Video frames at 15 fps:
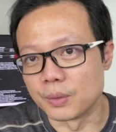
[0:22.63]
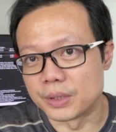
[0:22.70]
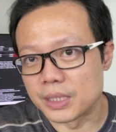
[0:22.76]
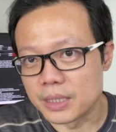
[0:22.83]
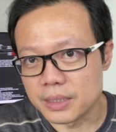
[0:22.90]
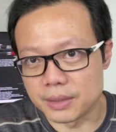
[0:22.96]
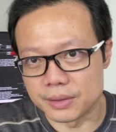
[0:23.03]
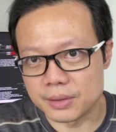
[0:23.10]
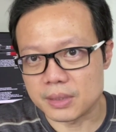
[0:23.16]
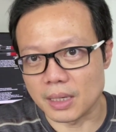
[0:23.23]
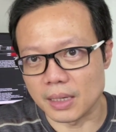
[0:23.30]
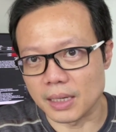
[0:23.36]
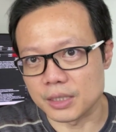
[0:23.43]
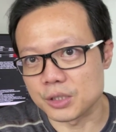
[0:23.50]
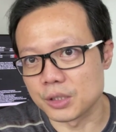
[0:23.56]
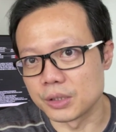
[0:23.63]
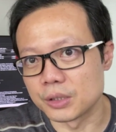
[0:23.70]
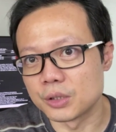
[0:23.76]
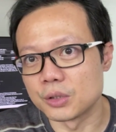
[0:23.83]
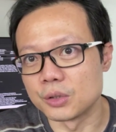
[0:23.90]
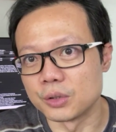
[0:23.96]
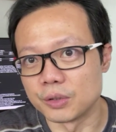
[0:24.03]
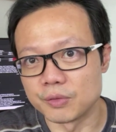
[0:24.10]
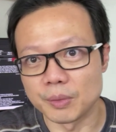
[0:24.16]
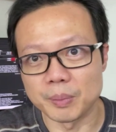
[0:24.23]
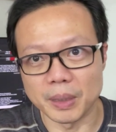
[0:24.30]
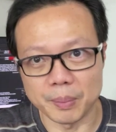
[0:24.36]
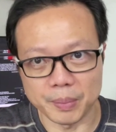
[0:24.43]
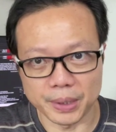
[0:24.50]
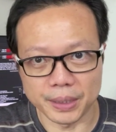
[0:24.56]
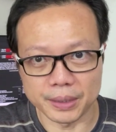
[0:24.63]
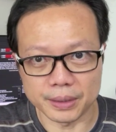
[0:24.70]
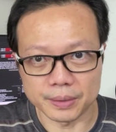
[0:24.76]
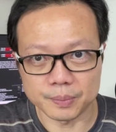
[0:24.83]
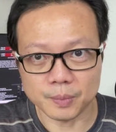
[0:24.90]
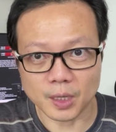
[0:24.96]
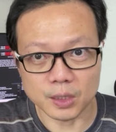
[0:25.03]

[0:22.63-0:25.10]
returns are largely driven by beta.